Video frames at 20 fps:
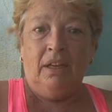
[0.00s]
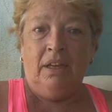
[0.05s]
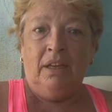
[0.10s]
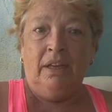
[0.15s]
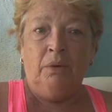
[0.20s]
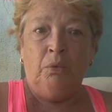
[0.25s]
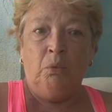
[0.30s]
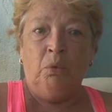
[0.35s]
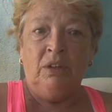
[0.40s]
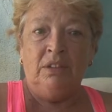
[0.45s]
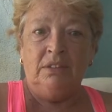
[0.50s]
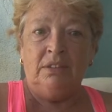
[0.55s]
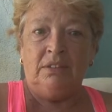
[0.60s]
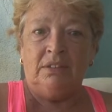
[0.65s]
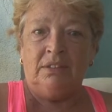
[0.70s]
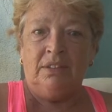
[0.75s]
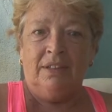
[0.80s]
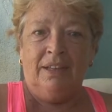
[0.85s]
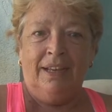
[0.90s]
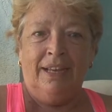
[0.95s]
it
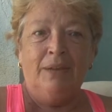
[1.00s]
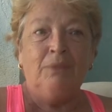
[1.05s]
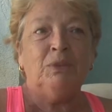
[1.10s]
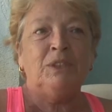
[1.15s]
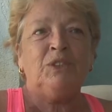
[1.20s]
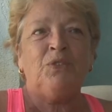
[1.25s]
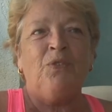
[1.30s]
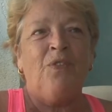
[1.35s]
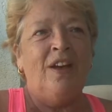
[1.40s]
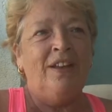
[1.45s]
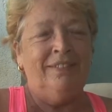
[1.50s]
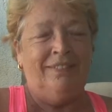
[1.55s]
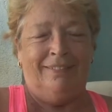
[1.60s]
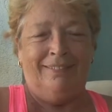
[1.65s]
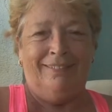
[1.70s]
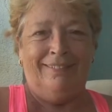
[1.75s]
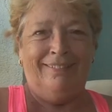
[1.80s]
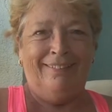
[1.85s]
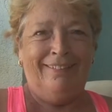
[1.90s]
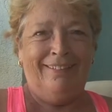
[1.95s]
was, it was fun
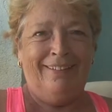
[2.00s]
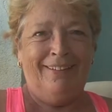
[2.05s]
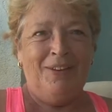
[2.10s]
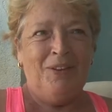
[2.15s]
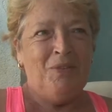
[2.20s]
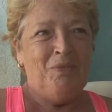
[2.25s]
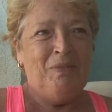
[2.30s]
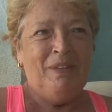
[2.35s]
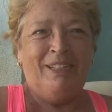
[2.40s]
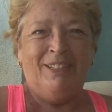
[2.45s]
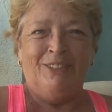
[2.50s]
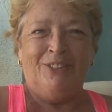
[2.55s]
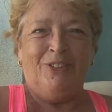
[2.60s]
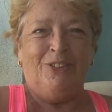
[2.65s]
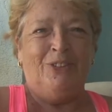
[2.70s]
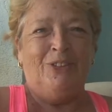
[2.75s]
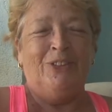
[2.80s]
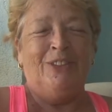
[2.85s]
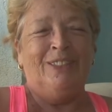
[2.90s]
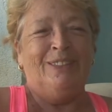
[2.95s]
because you're
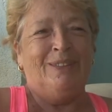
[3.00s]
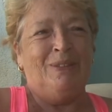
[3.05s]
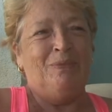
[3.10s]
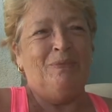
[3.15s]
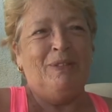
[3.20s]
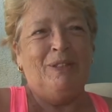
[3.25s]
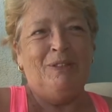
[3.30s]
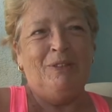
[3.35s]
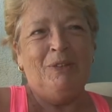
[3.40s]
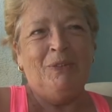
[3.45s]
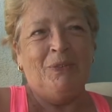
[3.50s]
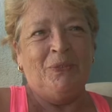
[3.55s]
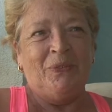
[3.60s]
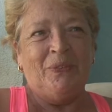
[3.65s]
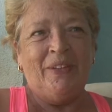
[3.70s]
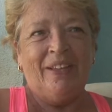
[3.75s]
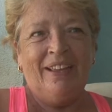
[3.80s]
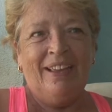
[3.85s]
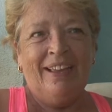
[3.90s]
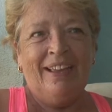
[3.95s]
learning something new.
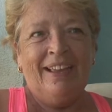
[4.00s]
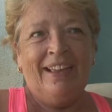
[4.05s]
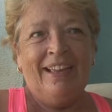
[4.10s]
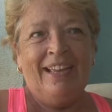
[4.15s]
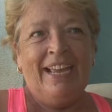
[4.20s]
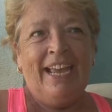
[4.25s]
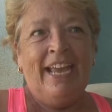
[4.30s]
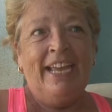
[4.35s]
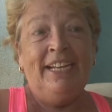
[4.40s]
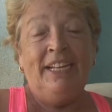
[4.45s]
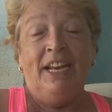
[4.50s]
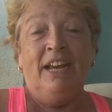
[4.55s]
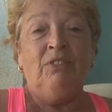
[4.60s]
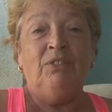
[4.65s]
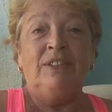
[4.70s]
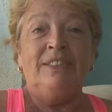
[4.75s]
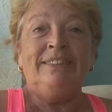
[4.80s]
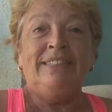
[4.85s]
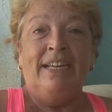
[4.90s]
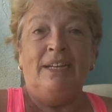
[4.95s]
And
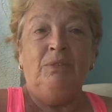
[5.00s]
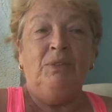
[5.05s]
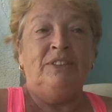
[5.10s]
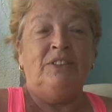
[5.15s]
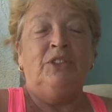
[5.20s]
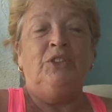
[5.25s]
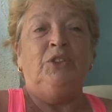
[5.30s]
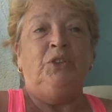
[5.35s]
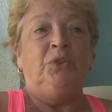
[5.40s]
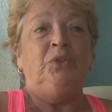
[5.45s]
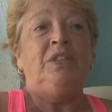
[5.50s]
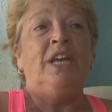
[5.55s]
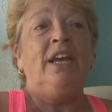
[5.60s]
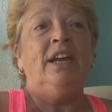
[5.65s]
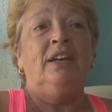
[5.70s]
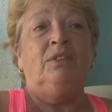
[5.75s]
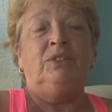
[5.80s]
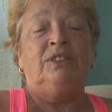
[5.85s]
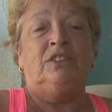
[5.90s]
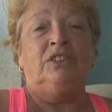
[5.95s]
every day was a new day.
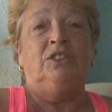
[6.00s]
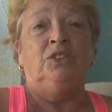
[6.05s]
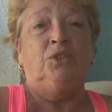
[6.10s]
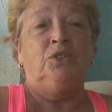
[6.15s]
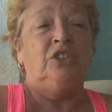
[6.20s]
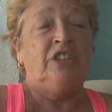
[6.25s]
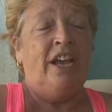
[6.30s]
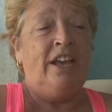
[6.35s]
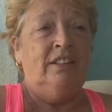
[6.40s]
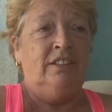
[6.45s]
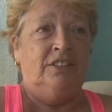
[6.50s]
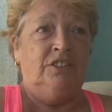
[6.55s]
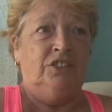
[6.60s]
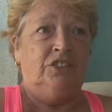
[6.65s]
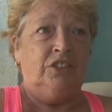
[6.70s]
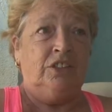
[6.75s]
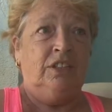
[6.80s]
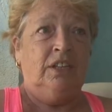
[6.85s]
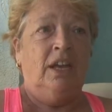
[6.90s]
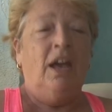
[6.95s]
It was a new
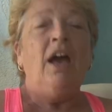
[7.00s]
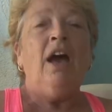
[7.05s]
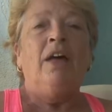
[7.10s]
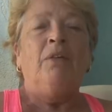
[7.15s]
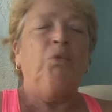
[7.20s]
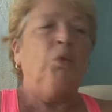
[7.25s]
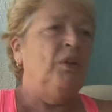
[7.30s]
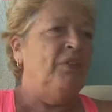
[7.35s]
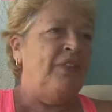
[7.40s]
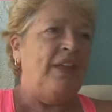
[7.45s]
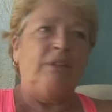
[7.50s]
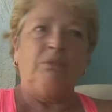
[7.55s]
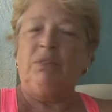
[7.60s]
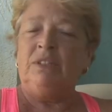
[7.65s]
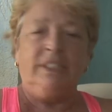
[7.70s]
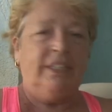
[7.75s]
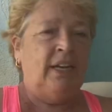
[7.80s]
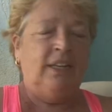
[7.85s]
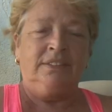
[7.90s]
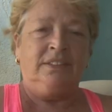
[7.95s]
challenge. Well, that
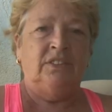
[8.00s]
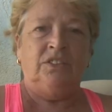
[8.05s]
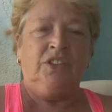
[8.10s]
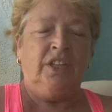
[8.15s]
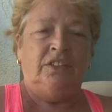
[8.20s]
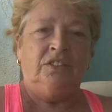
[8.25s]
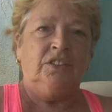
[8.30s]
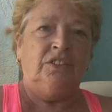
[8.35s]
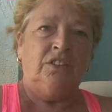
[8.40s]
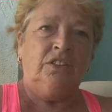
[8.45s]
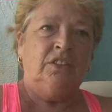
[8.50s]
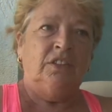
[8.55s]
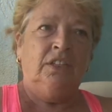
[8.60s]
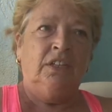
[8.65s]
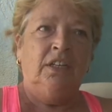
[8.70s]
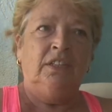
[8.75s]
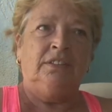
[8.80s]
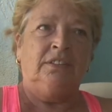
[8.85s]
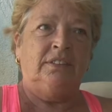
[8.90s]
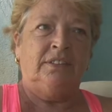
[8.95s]
really hasn't changed.
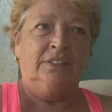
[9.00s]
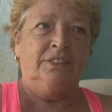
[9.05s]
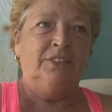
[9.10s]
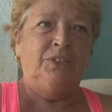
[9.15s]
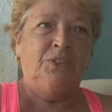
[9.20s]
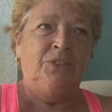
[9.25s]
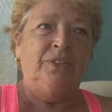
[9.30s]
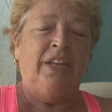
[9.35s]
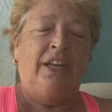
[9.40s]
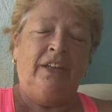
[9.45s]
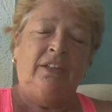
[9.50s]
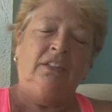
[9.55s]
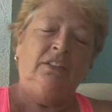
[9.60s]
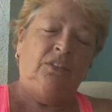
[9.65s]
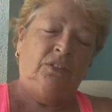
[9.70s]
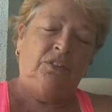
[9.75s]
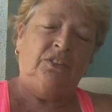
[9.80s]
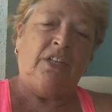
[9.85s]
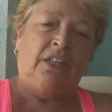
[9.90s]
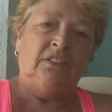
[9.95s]
It's still a new day and a
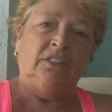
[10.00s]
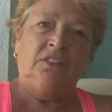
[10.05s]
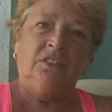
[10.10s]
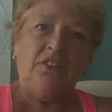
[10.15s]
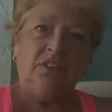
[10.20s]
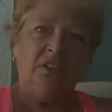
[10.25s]
new challenge.